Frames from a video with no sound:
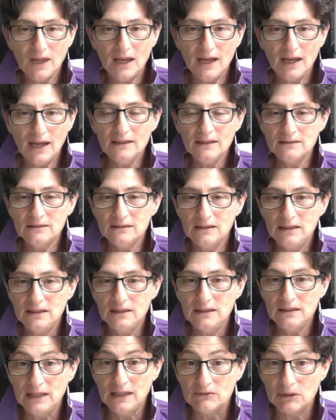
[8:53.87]
And
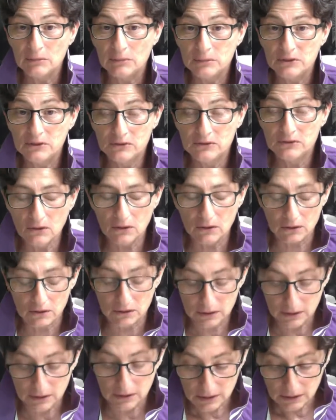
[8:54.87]
he gave up his dog,
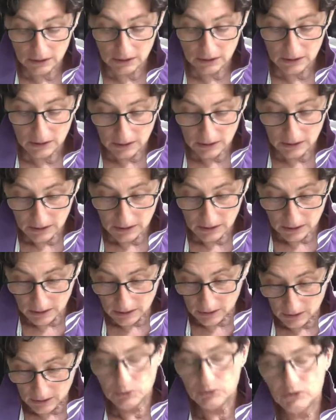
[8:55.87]

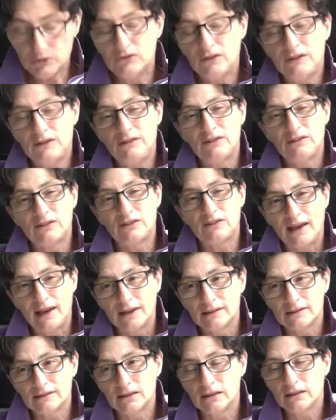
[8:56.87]
which was very
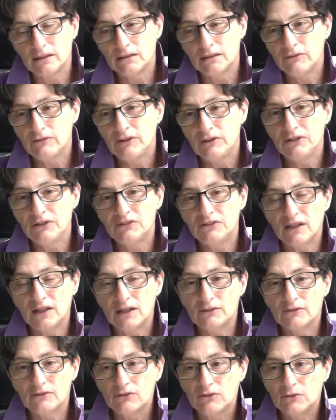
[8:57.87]
sad
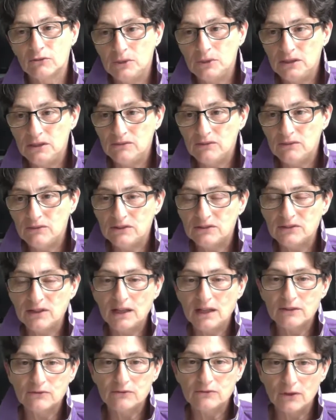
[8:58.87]
for me, very
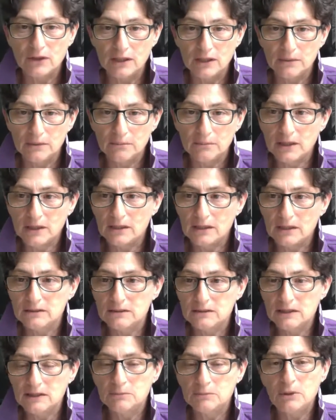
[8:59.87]
sad for him, and
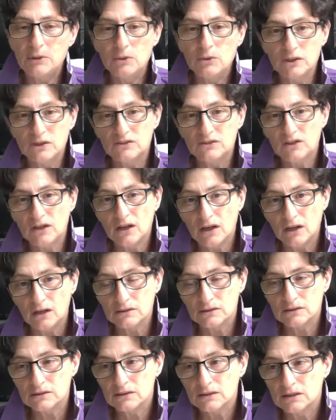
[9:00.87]
it broke his
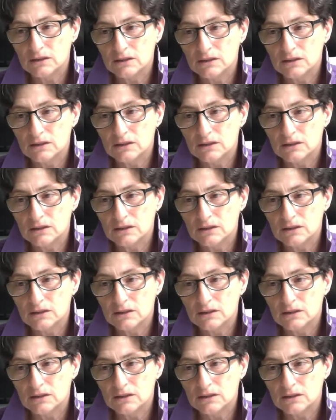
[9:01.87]
heart.